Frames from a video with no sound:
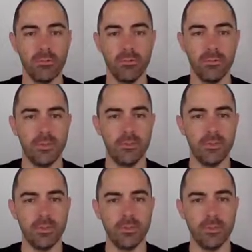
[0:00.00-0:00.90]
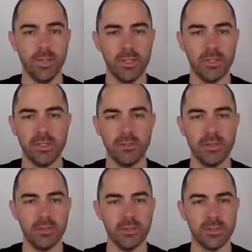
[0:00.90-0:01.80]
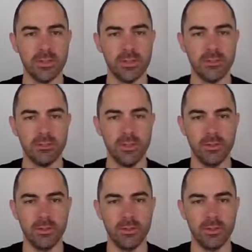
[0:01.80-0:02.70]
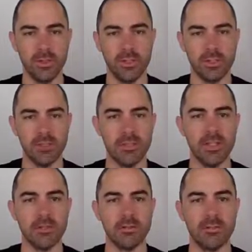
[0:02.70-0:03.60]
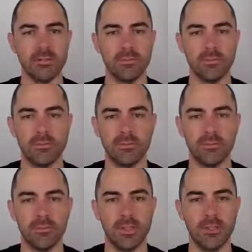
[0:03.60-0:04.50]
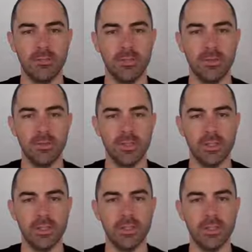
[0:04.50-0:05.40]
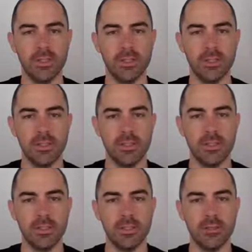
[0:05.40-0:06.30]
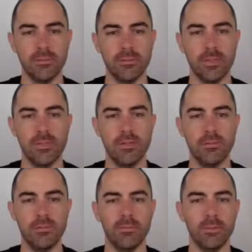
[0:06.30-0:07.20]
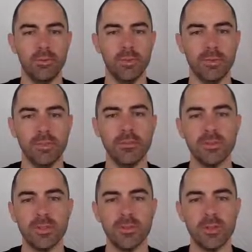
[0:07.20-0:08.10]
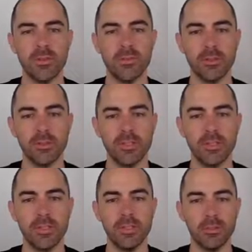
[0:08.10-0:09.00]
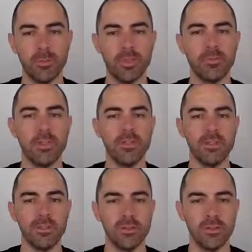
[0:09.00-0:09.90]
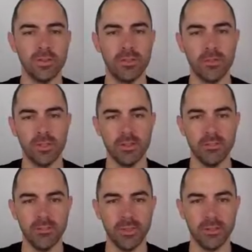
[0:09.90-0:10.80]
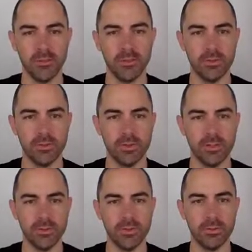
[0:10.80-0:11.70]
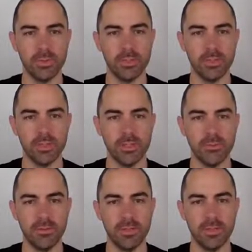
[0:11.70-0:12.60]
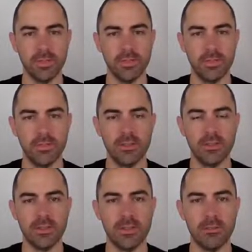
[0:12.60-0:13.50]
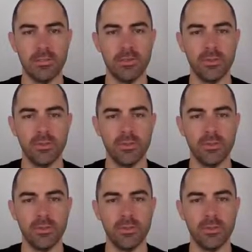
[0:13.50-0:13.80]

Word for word: there was a brightness decrease and we just take a step down and we do it like this and well what we observe is that the recovered signal approximates the original one because now this one is kind of like step